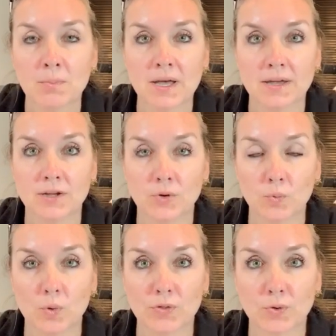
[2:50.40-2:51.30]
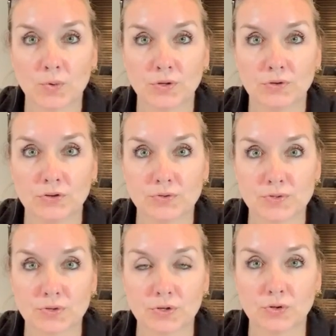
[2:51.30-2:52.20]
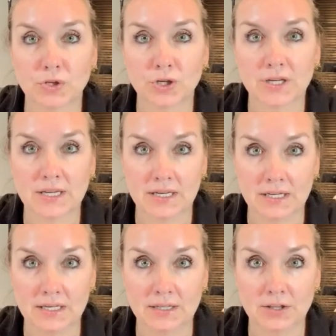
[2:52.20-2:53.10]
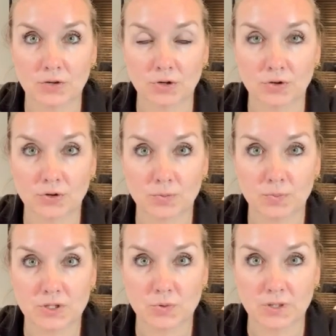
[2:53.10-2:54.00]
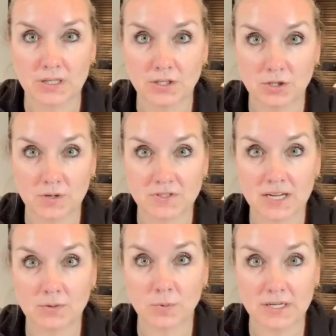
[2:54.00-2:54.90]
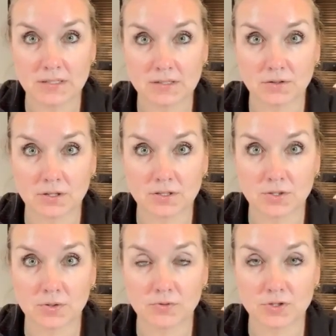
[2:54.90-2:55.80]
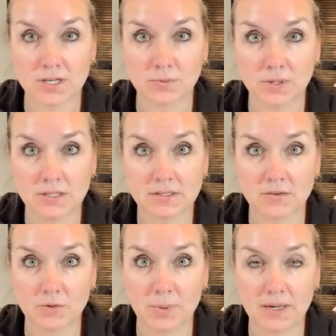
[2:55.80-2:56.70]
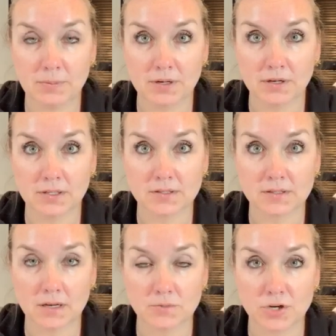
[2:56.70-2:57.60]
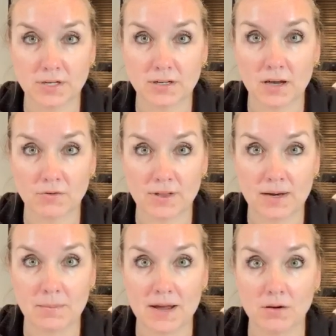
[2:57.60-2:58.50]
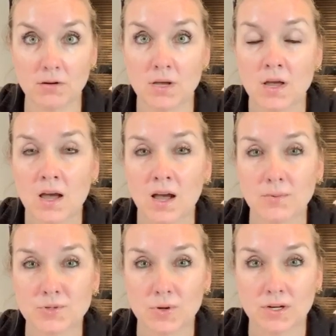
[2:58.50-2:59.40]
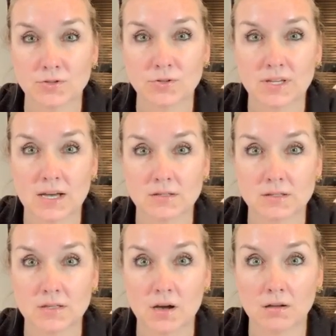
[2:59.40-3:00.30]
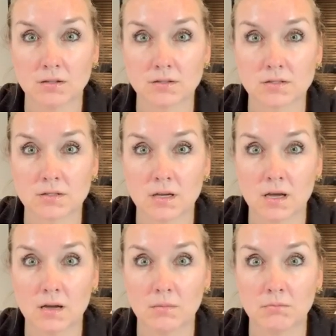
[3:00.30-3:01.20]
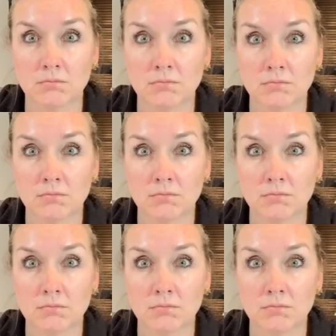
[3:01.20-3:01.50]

But what they're going to do is they're going to look between, you have 10 weeks. They're going to do it for 10 weeks of your pay periods, trying to cover that amount, up to $100,000